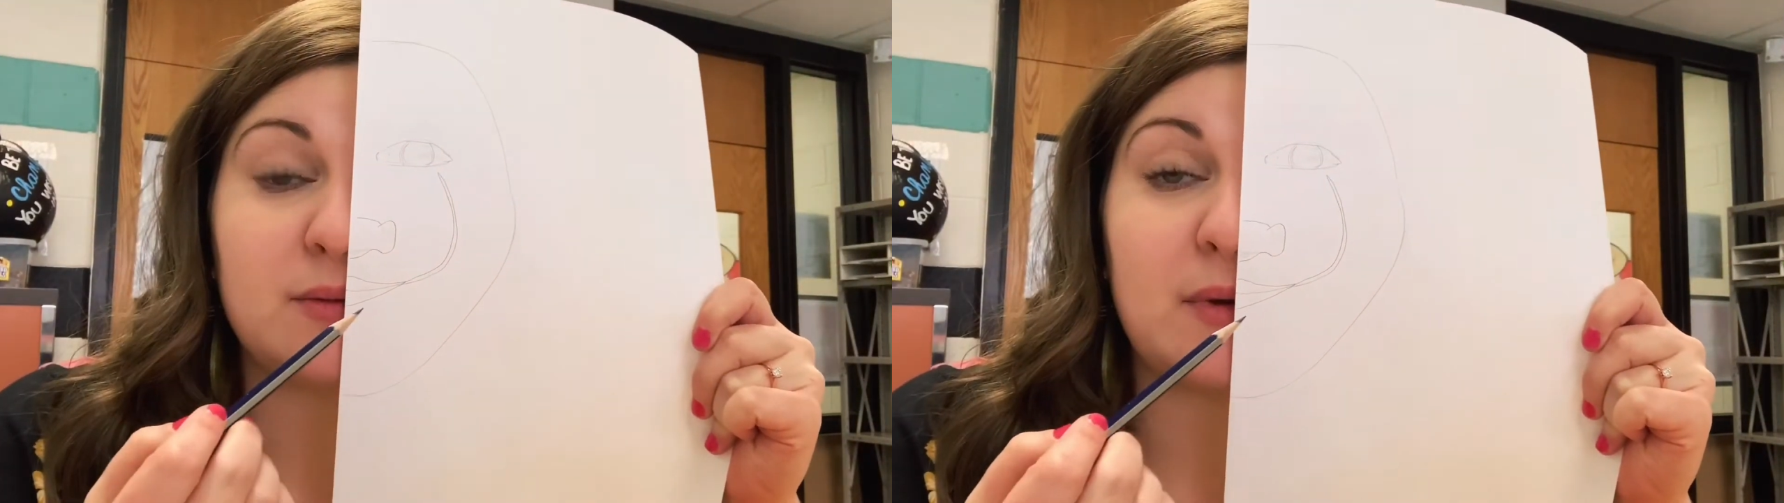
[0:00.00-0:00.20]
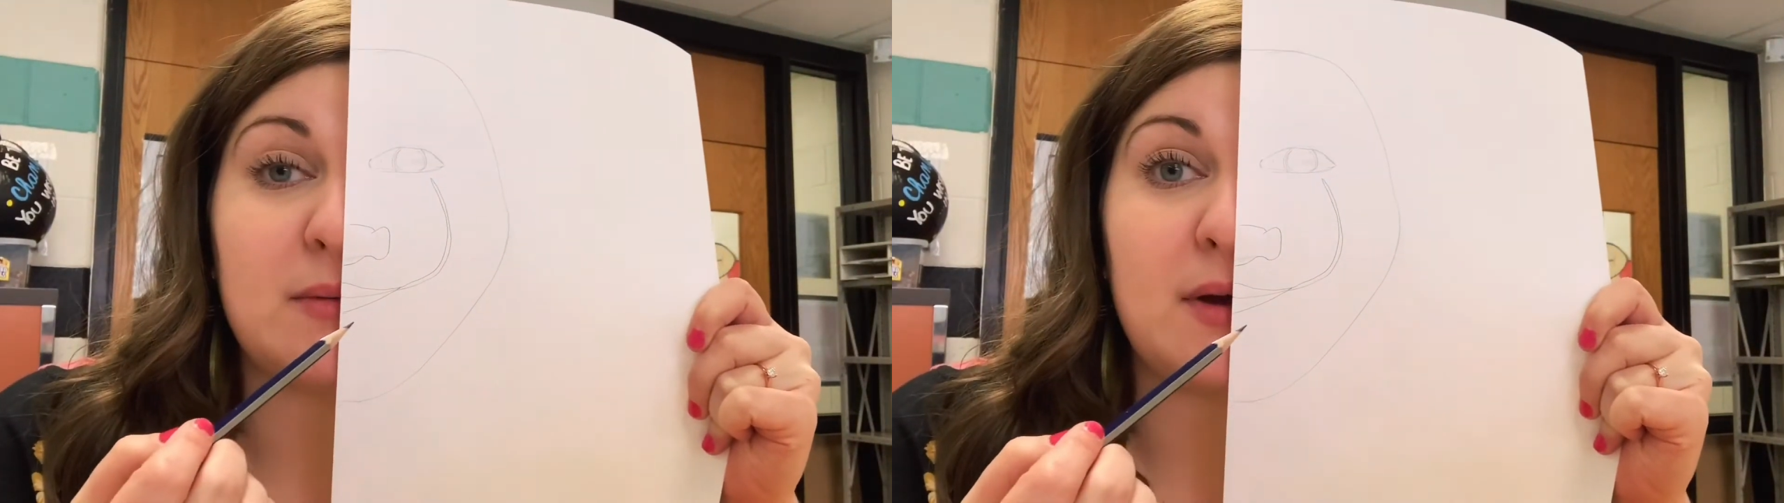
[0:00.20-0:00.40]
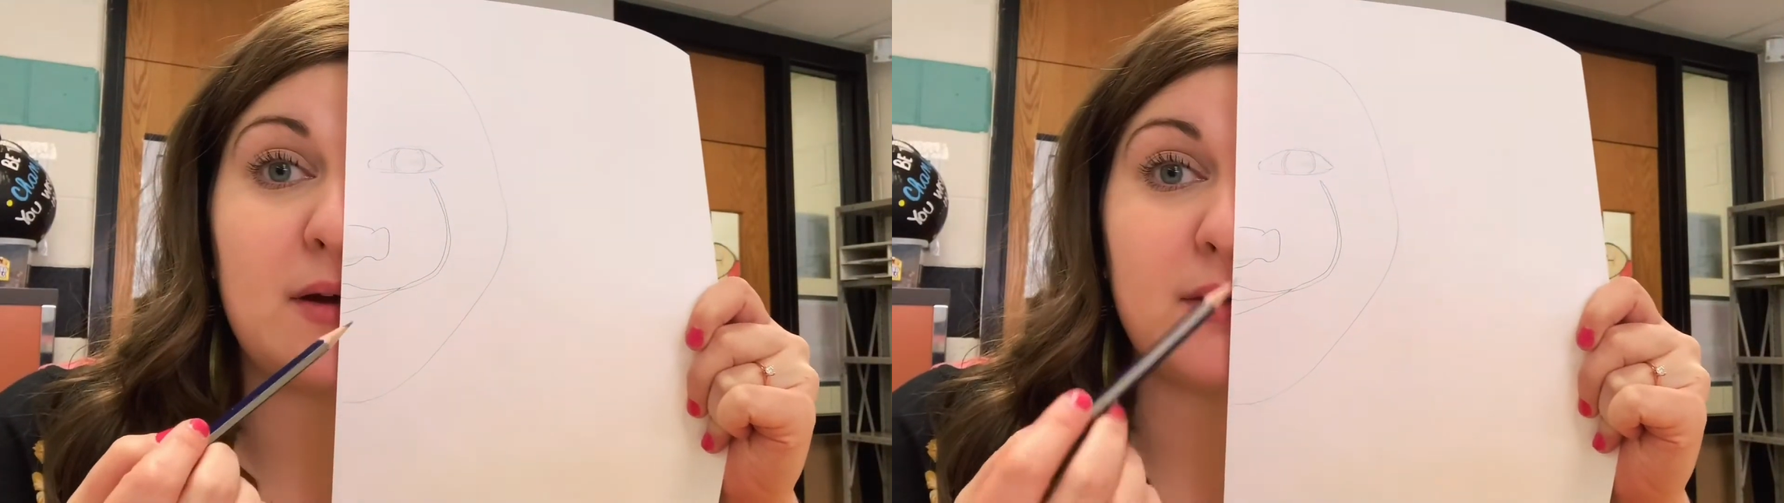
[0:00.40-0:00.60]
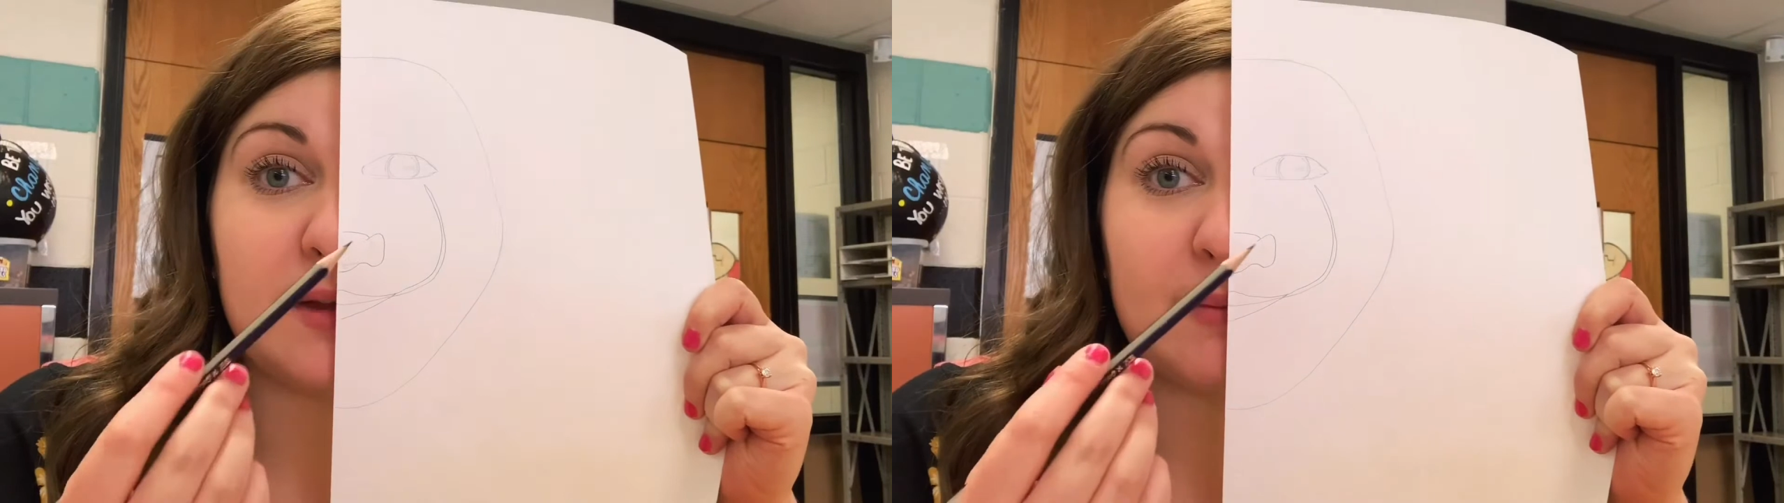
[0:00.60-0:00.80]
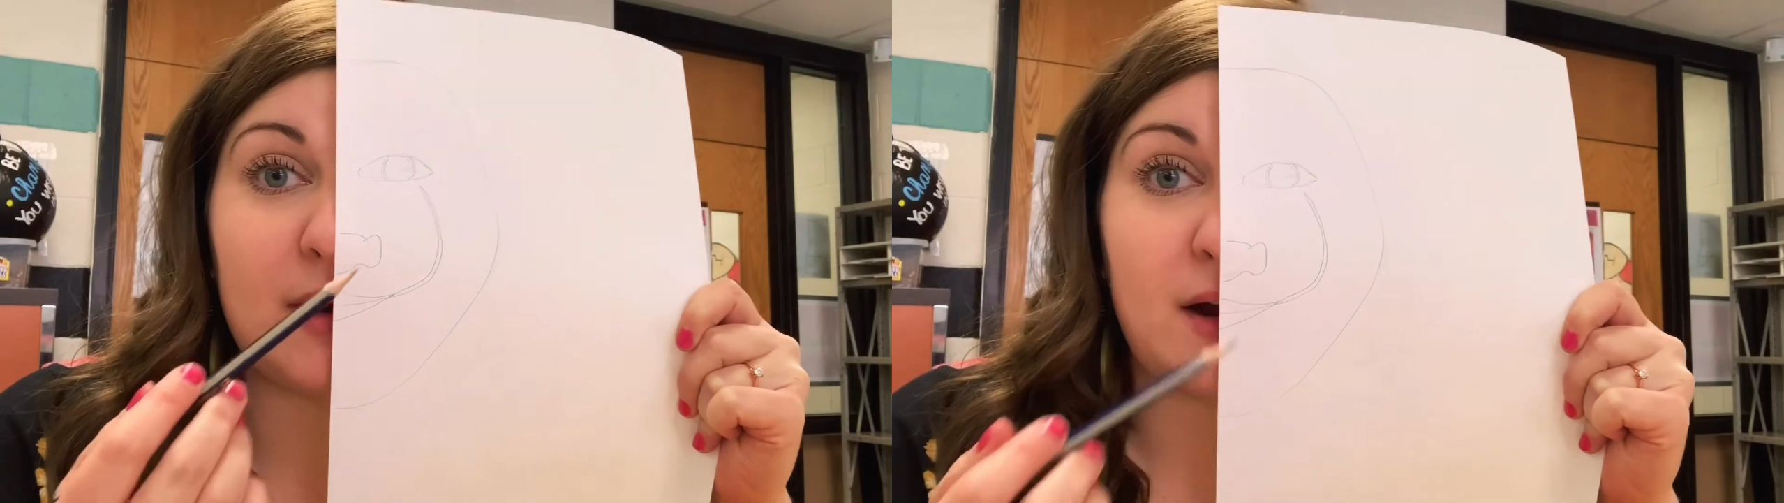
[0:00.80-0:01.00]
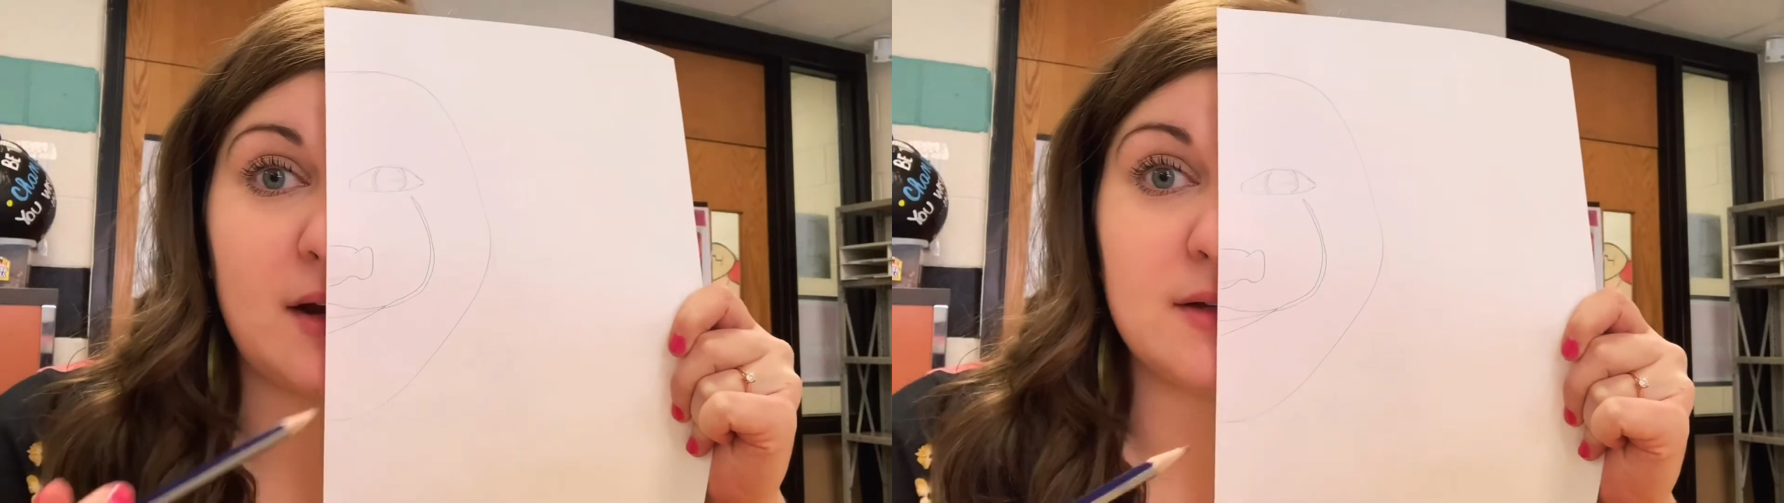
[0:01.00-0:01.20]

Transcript: my mouth, and my eye.